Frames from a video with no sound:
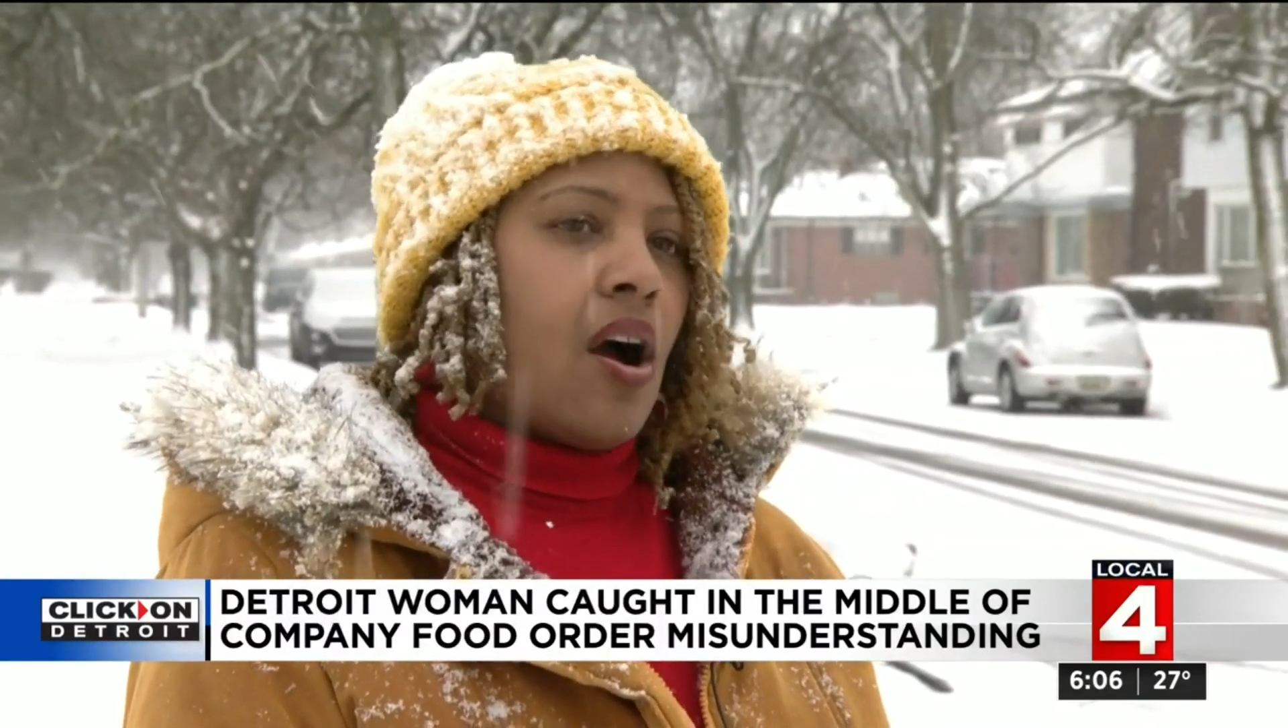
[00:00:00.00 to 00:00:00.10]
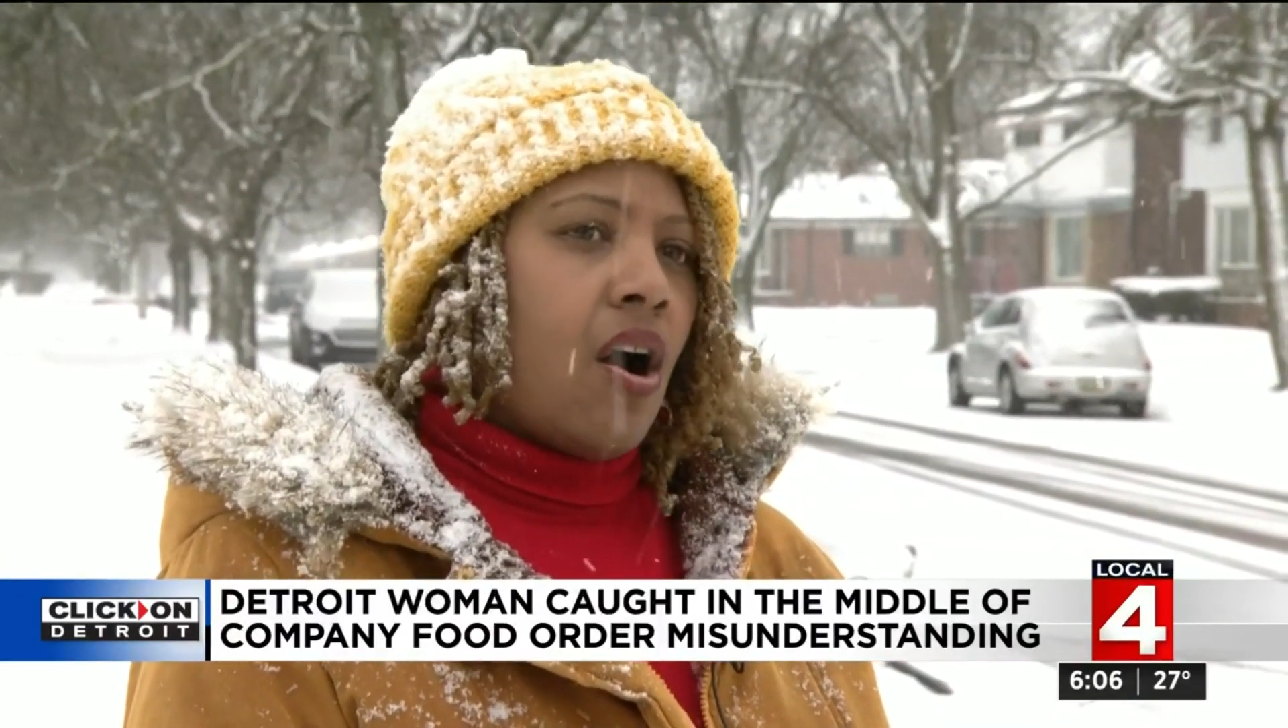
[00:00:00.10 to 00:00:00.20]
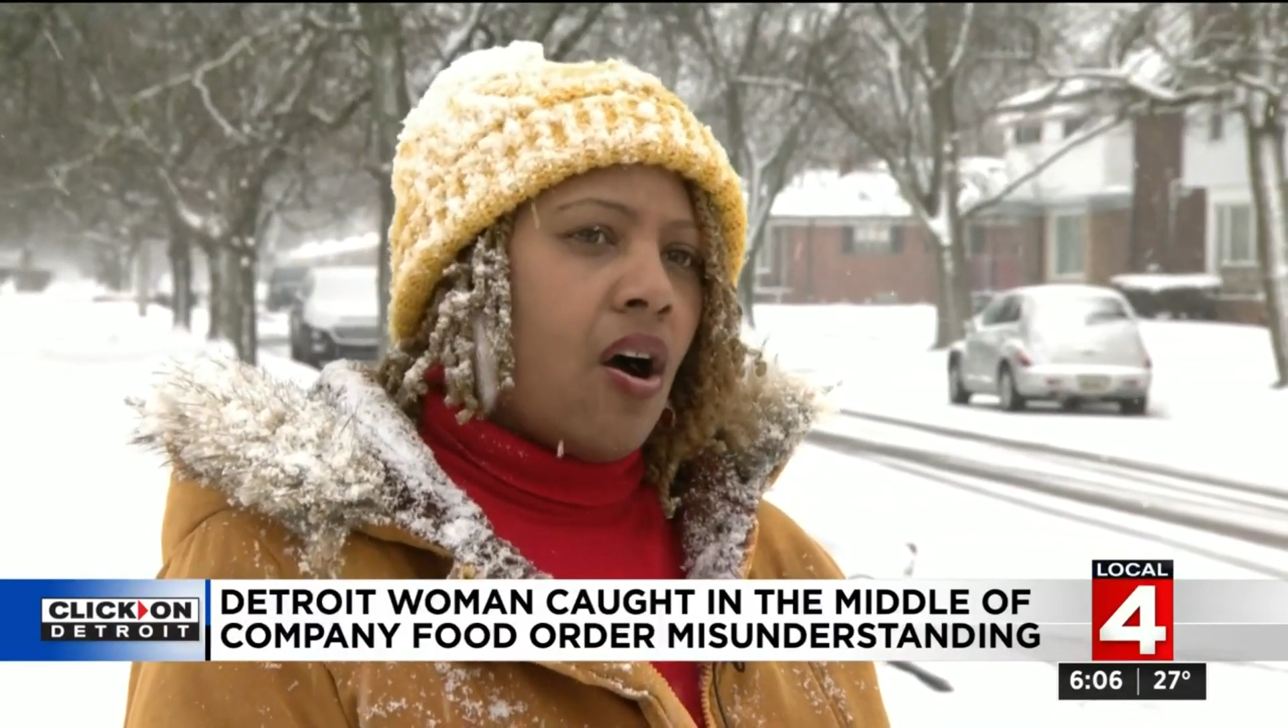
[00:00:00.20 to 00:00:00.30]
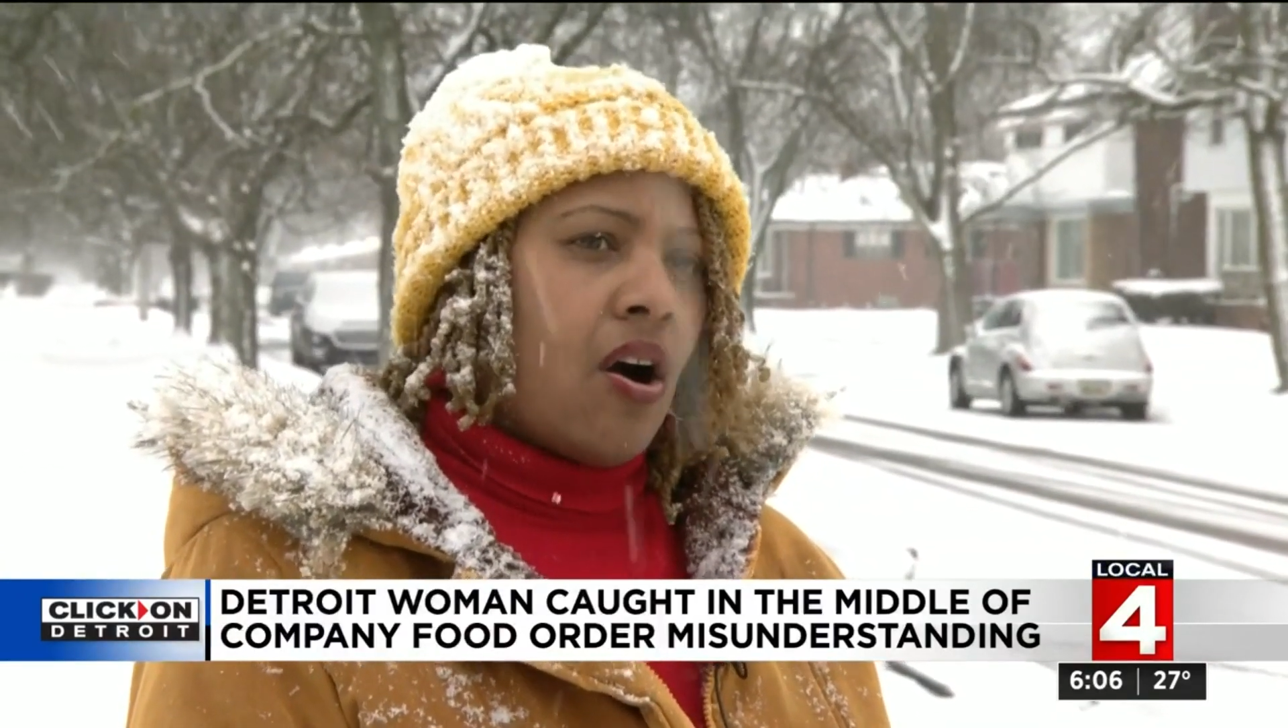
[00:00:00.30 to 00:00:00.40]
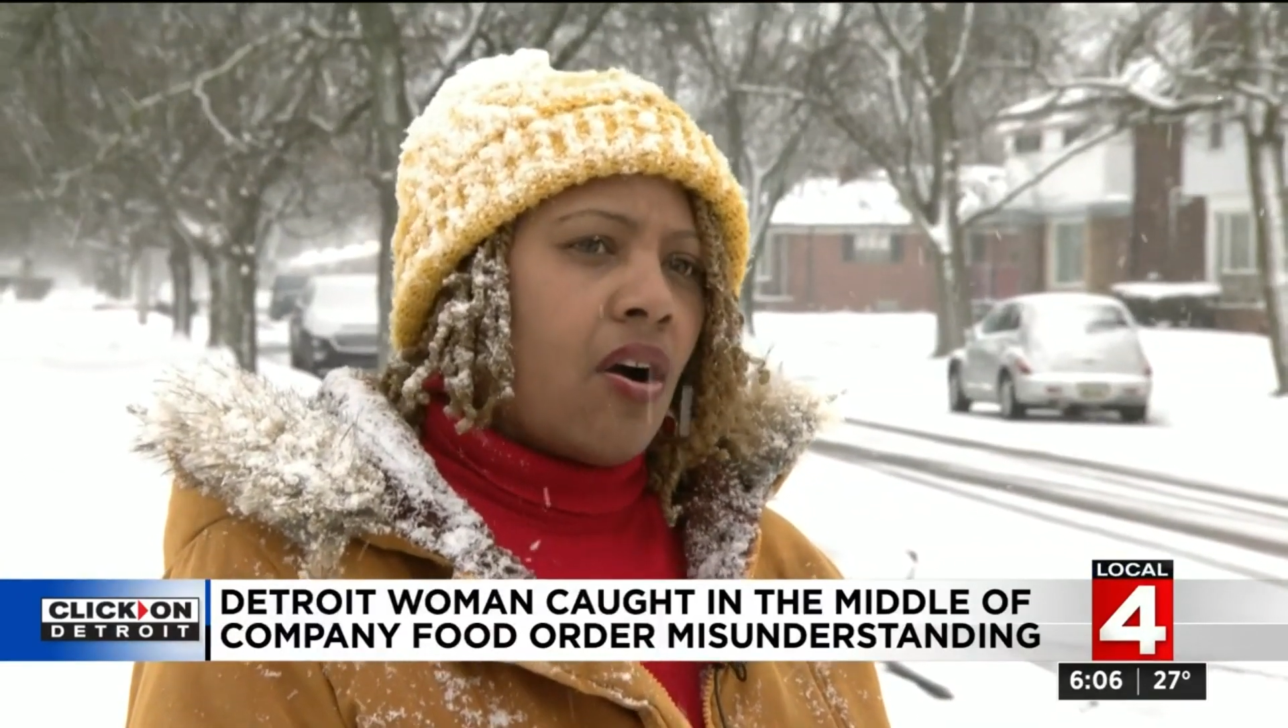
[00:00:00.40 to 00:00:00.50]

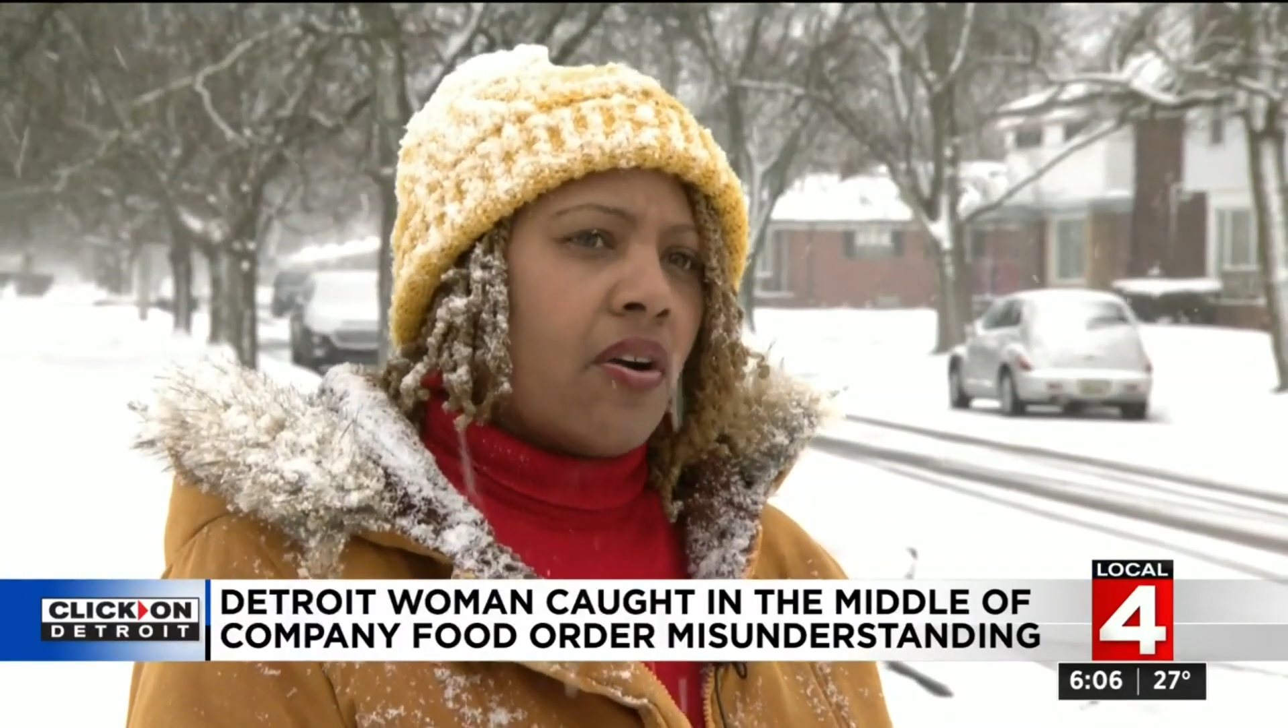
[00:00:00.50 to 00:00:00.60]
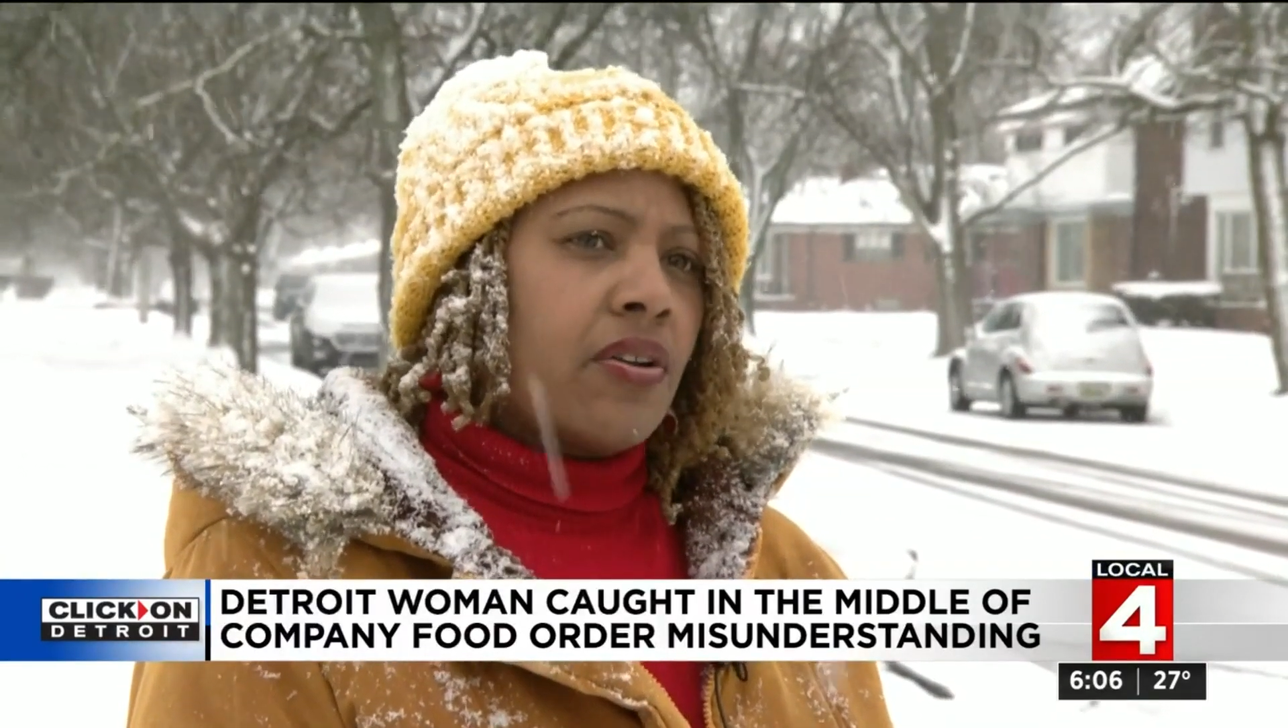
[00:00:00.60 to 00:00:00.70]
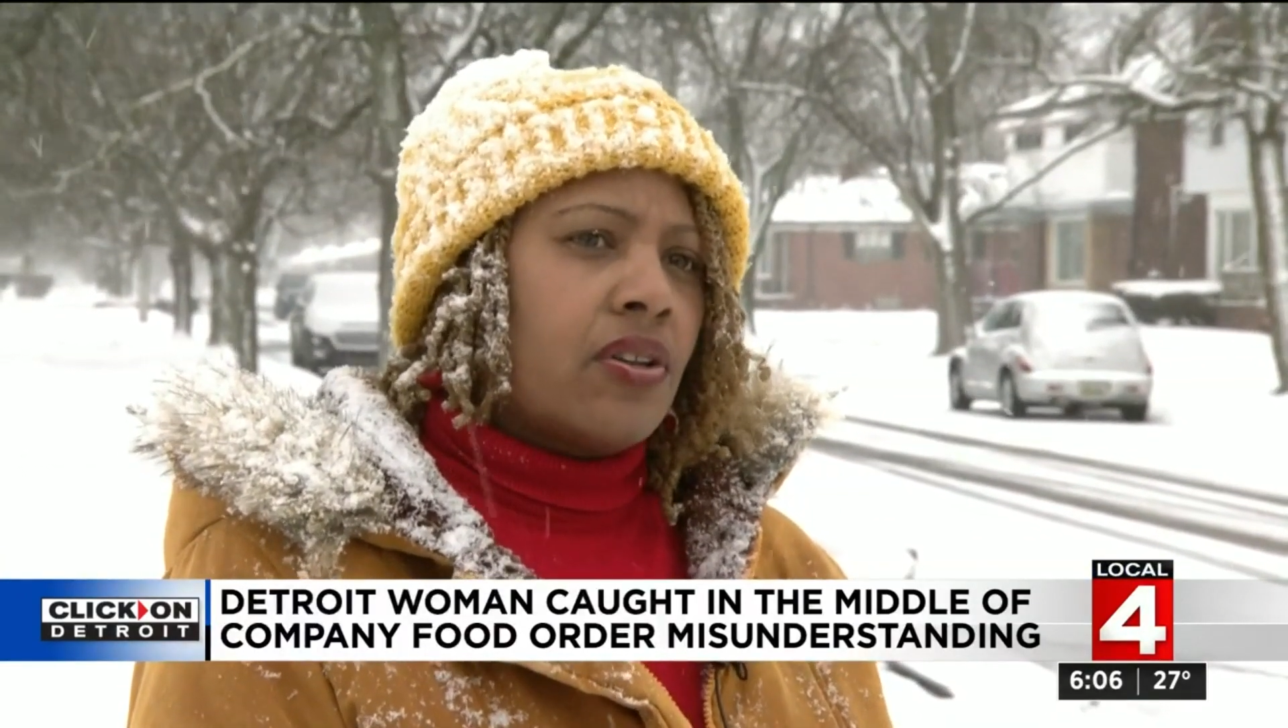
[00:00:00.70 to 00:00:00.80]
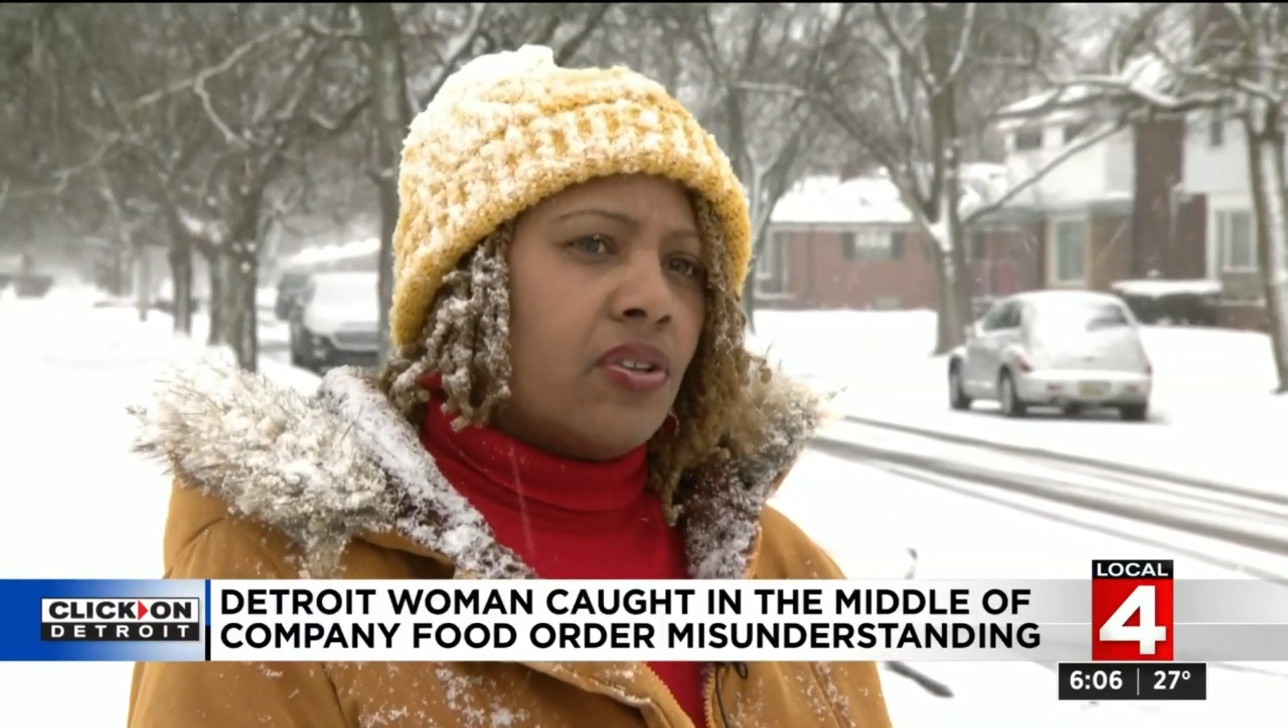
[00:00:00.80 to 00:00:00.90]
Are